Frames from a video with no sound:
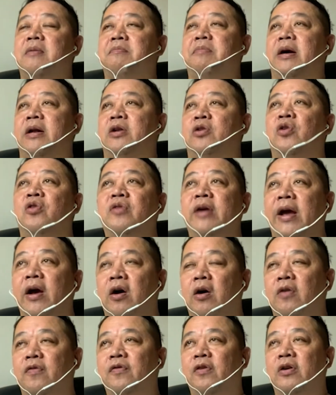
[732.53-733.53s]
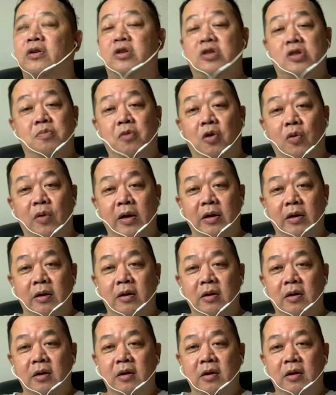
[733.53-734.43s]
but don't write off all the small one.